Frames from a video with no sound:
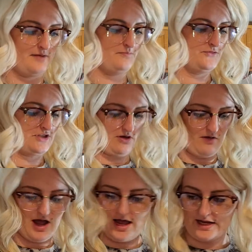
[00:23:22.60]
So
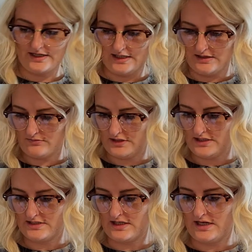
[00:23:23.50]
I need, what did I
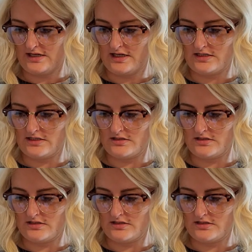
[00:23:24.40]
say I needed?